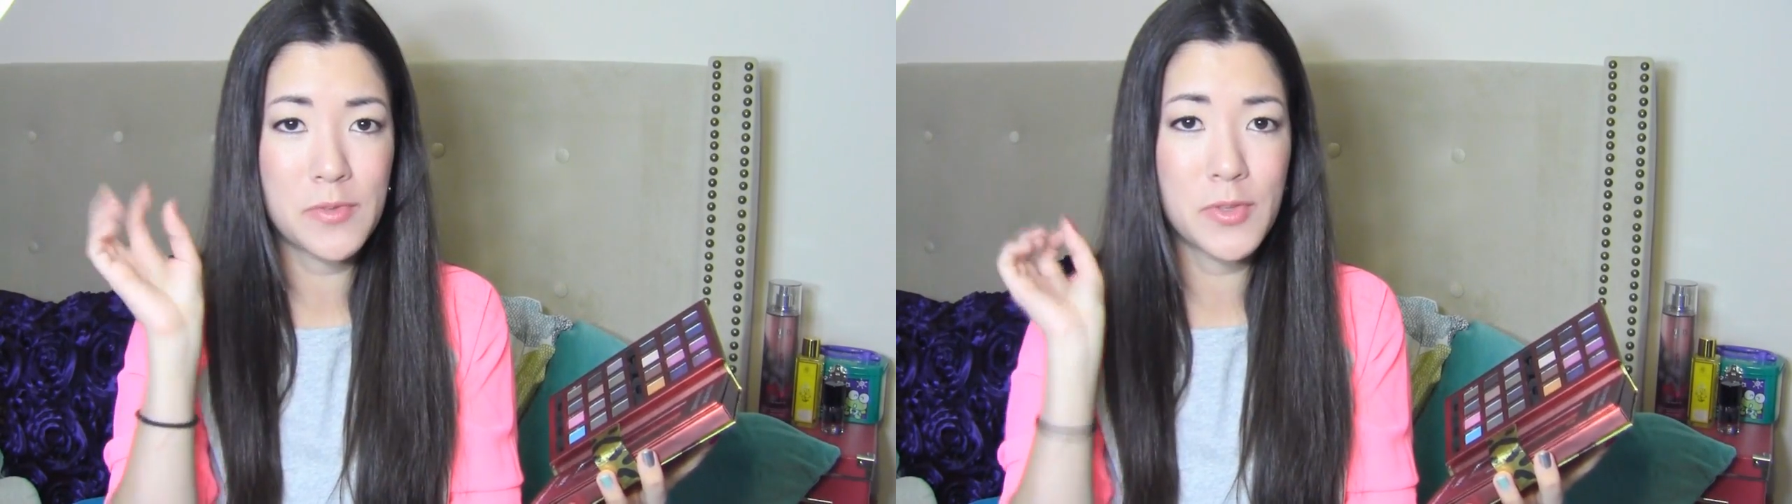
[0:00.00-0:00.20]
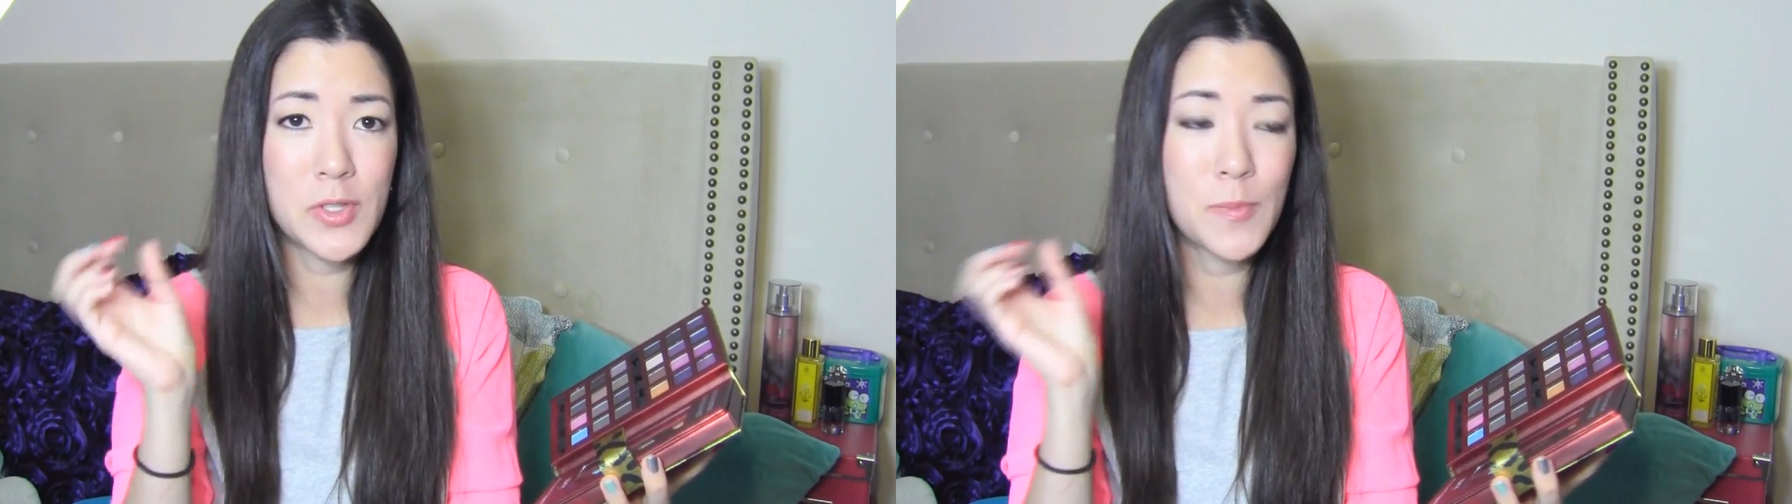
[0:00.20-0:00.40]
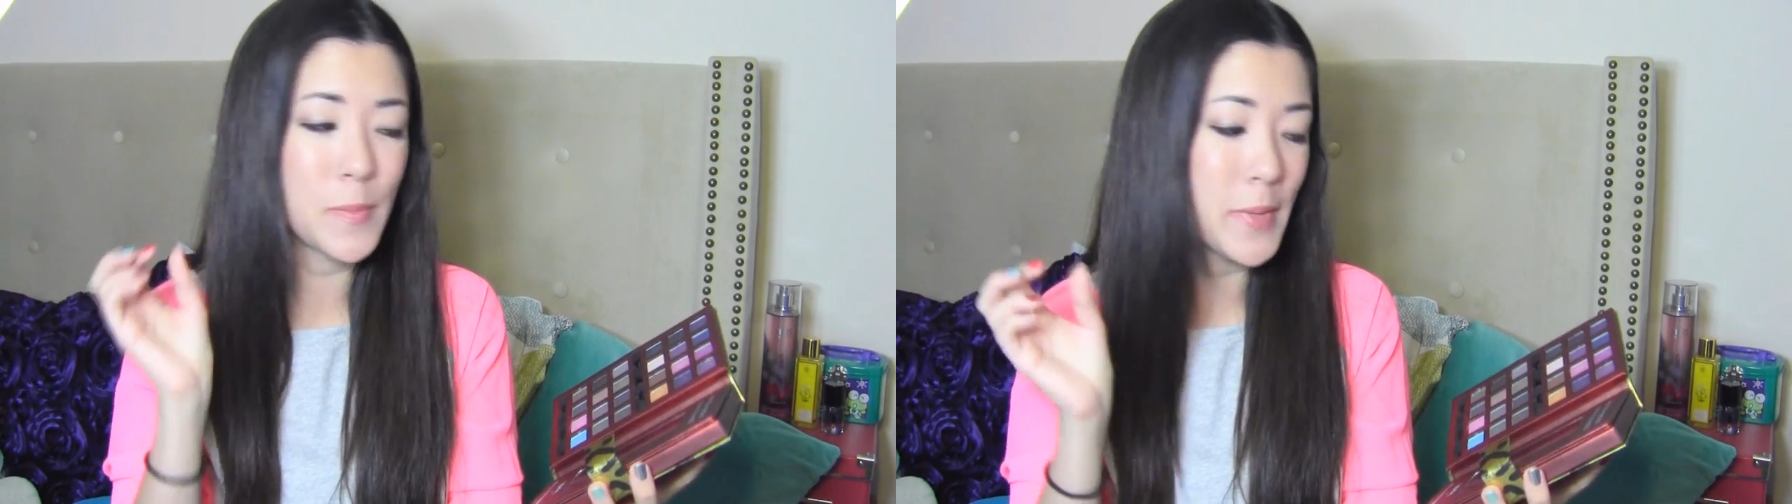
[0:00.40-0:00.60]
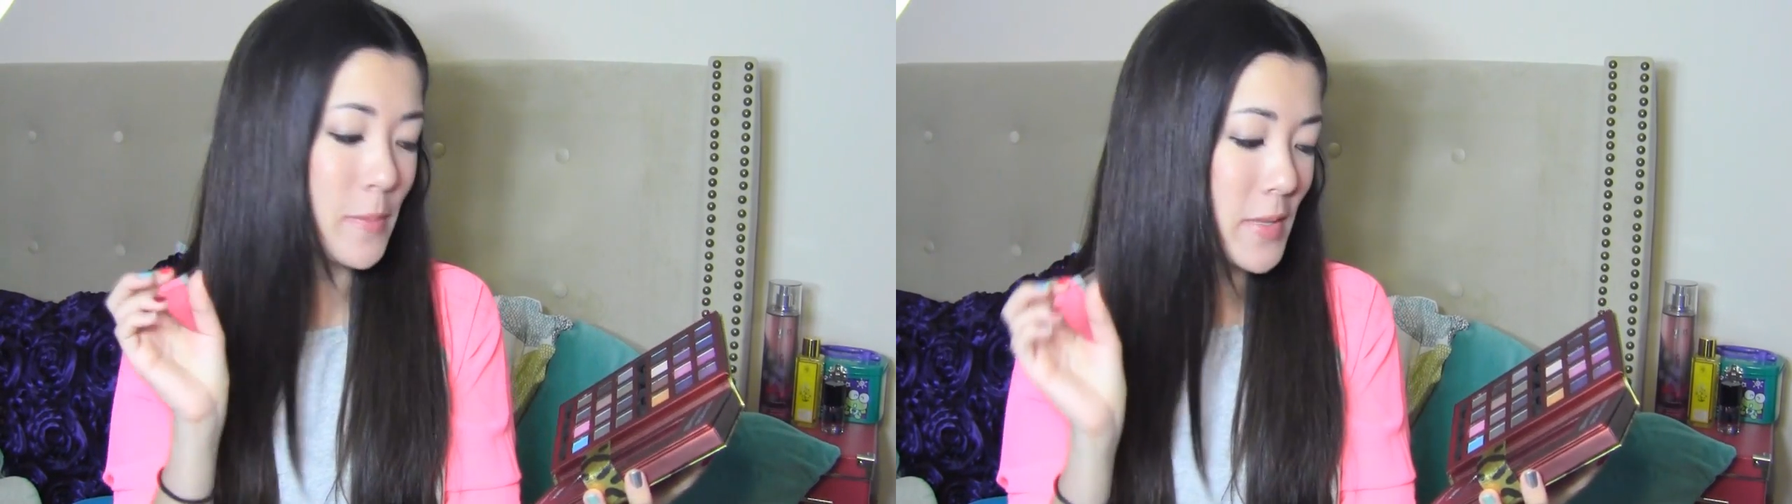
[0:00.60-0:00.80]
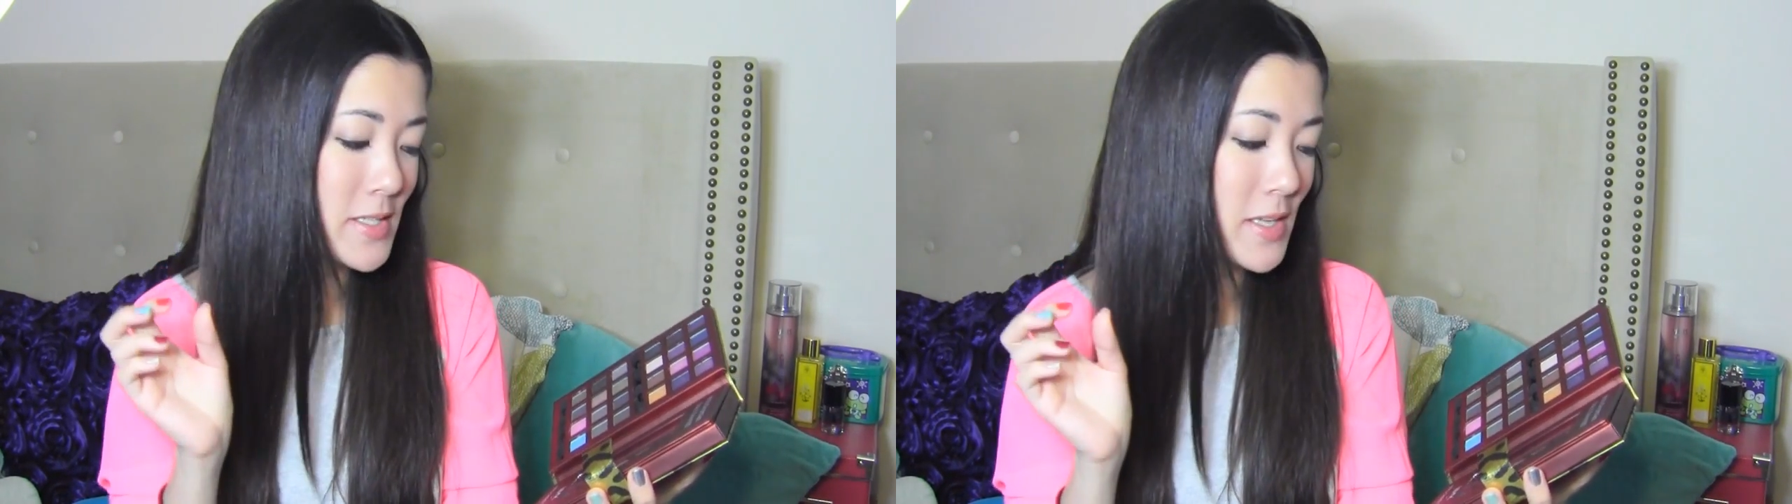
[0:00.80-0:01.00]
of a super
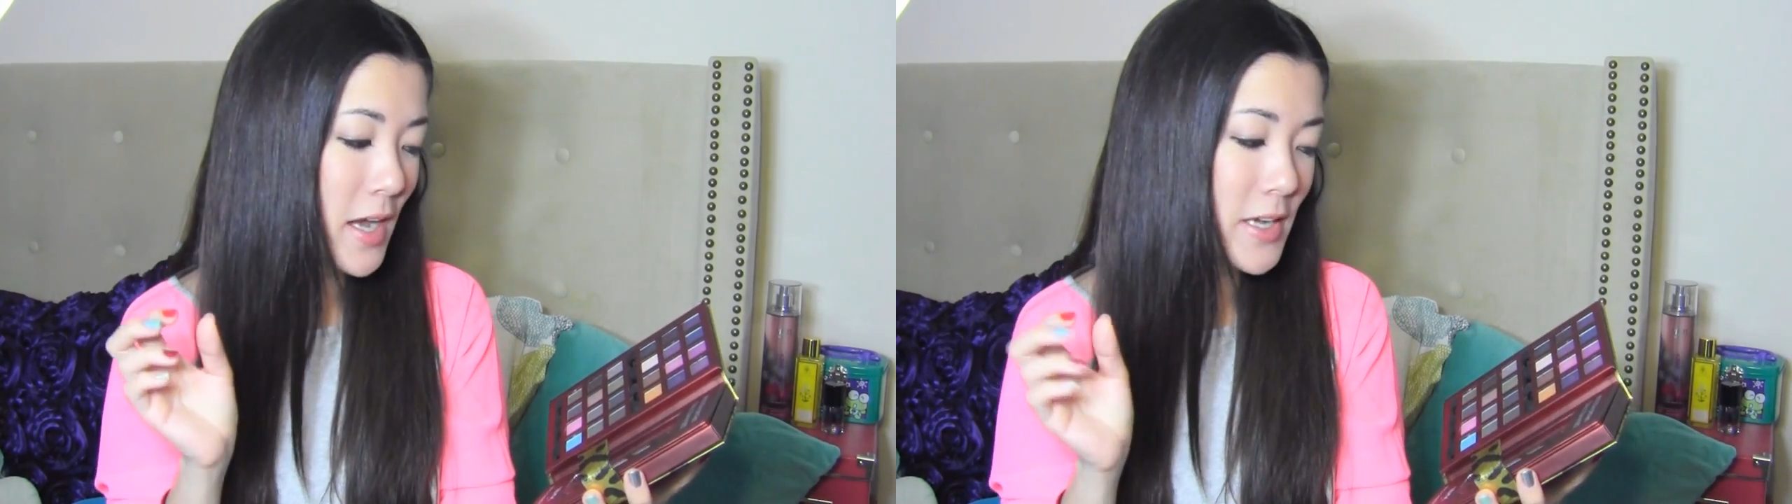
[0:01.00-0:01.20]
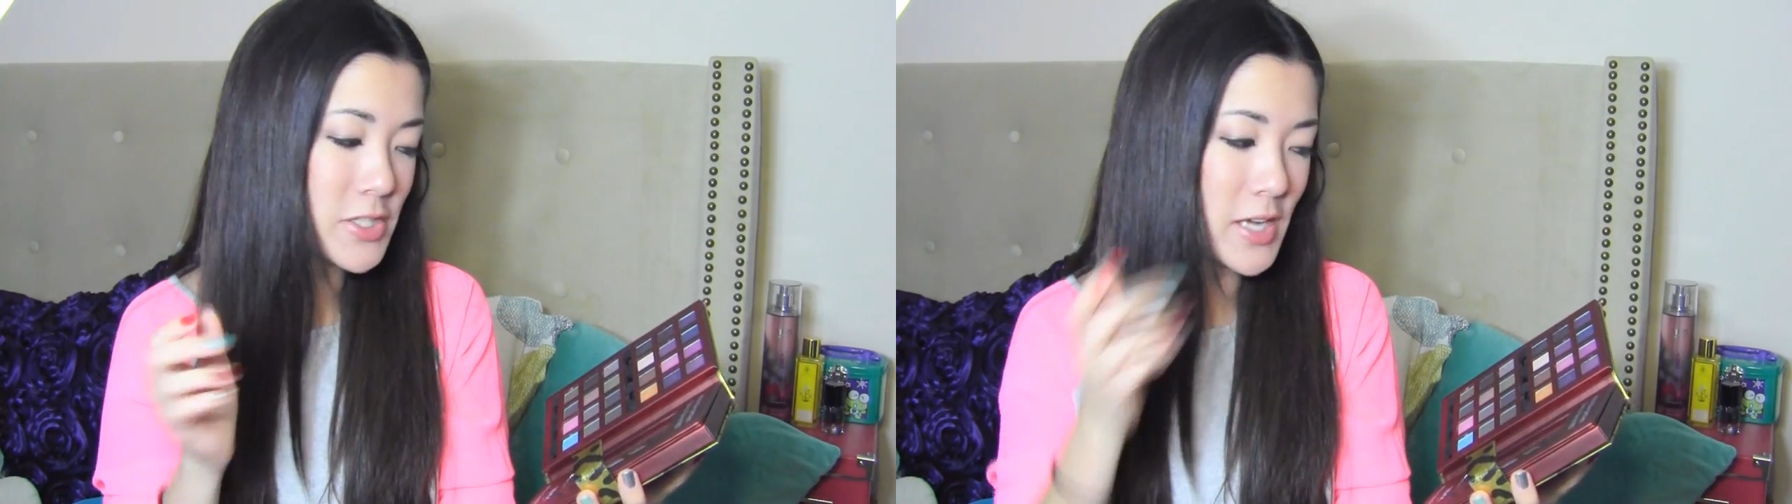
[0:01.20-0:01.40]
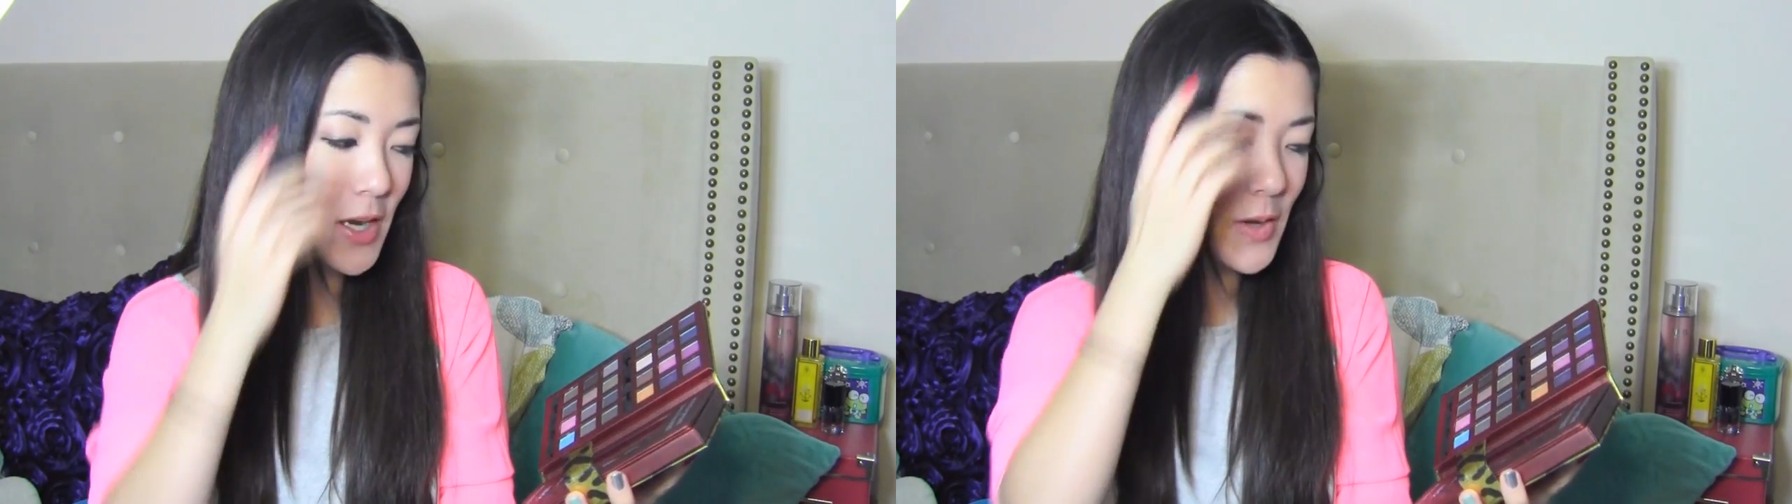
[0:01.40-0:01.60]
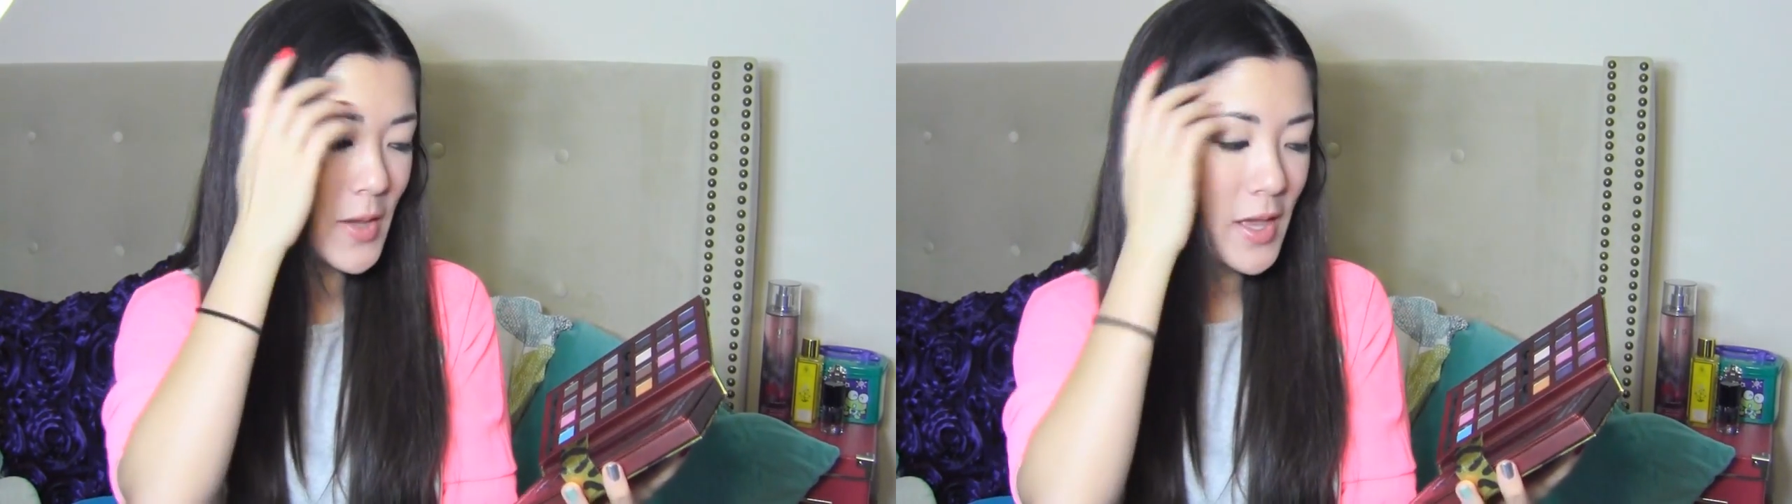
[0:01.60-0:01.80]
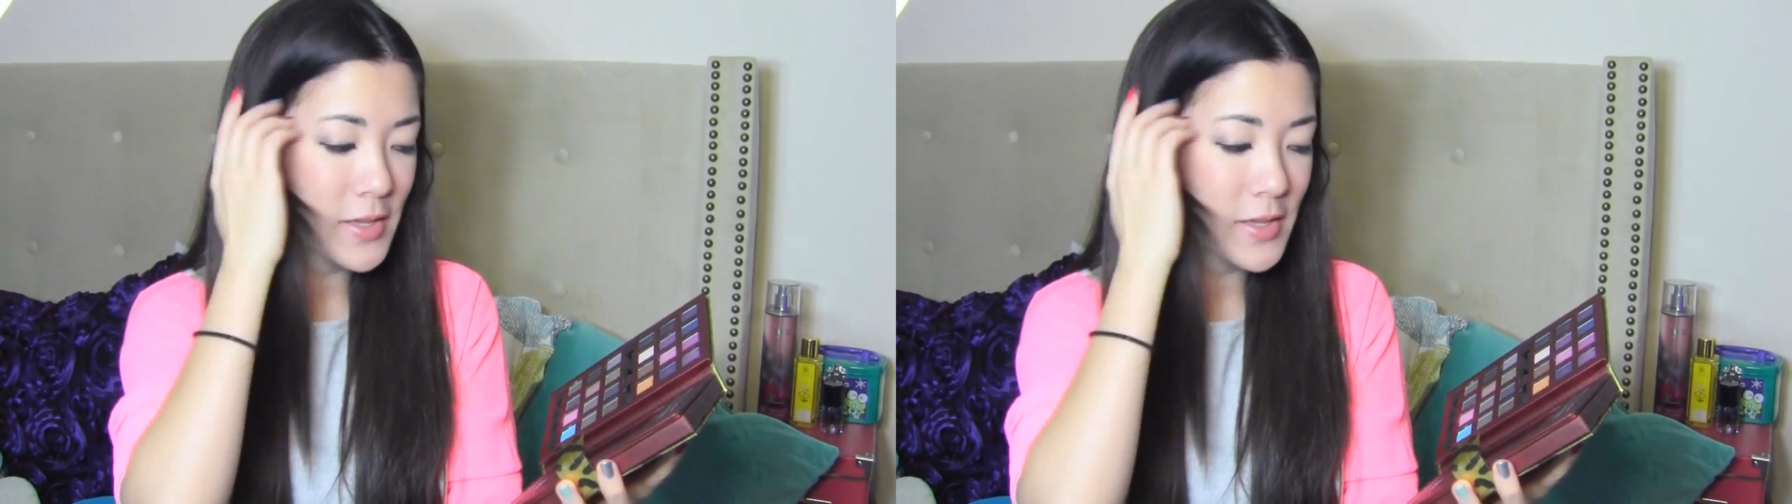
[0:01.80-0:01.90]
pigmented eyeshadow.